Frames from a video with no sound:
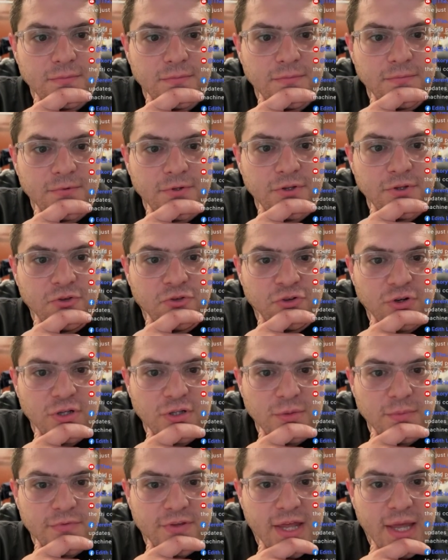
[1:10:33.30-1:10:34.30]
Really
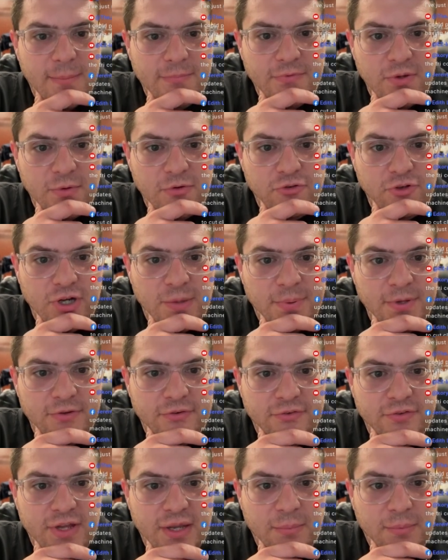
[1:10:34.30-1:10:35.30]
struggling with tabs. I wish I could
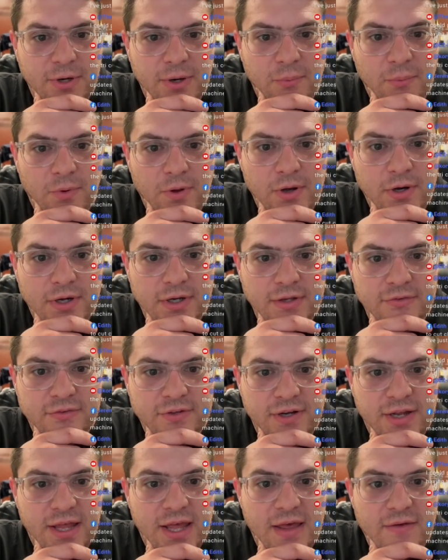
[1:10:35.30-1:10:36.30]
place a tab where I wanted it
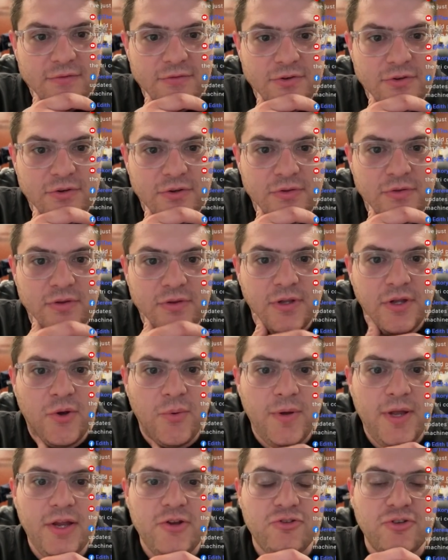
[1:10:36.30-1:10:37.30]
instead of having to do the
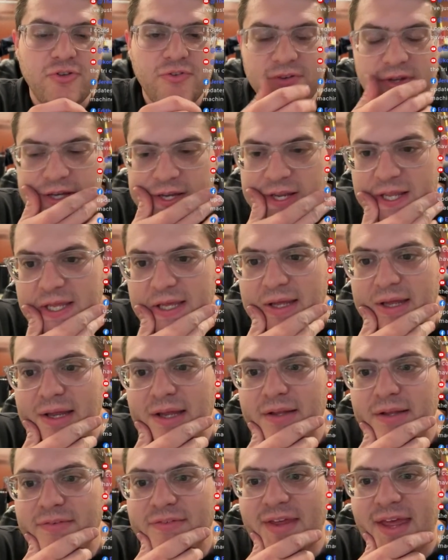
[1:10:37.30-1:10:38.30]
equations.
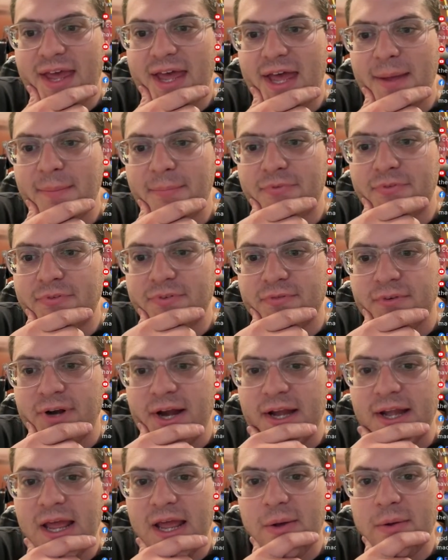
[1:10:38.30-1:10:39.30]
Yeah, tabs
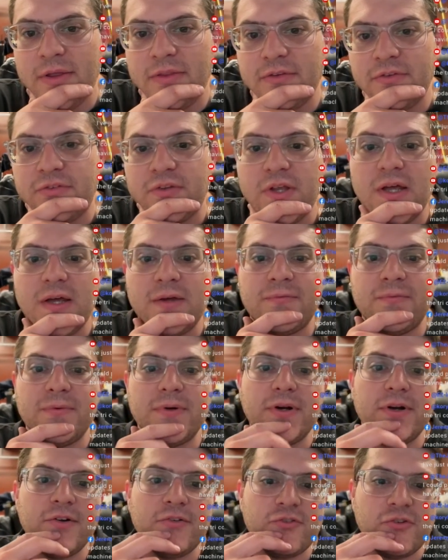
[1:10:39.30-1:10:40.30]
right now in the
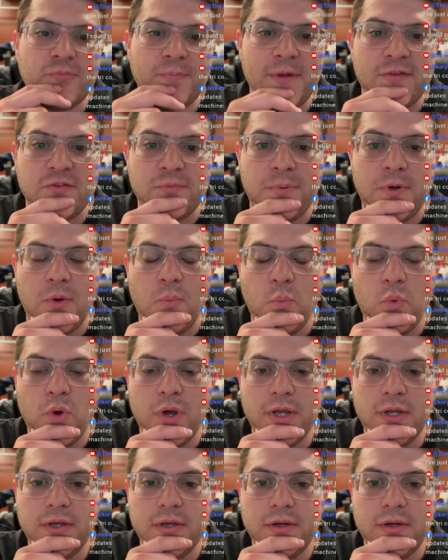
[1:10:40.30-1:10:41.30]
software is just based upon
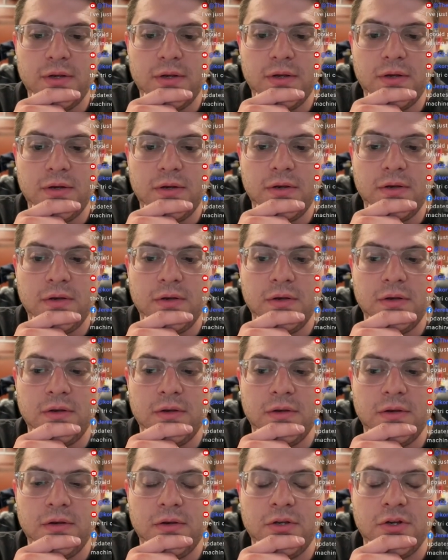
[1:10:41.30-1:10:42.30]
what
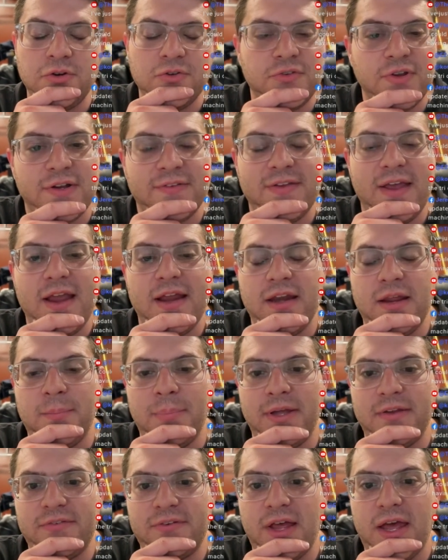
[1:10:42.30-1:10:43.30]
you're dictating
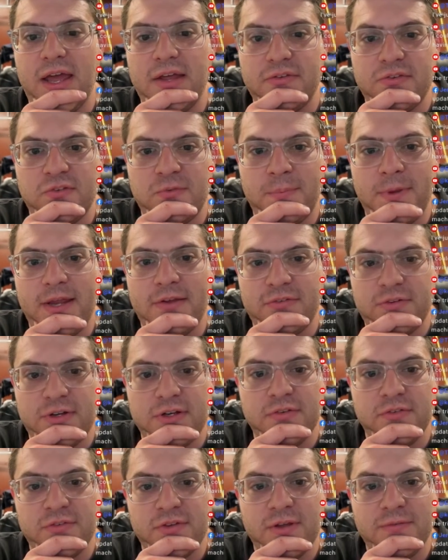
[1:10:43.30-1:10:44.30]
by size and spacing
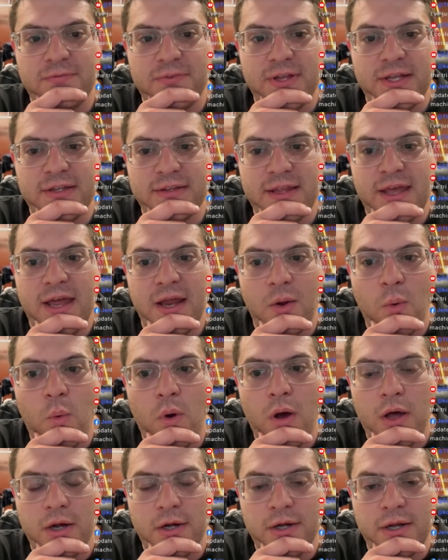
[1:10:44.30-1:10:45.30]
and stuff like that,
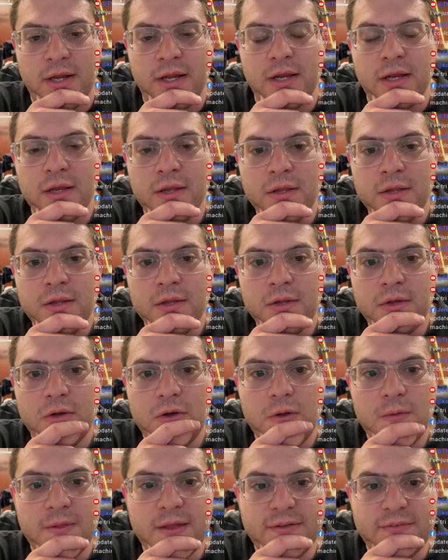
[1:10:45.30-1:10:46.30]
quantity,
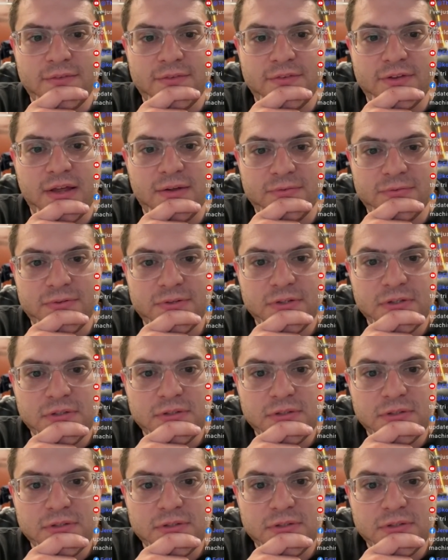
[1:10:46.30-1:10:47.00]
all that stuff.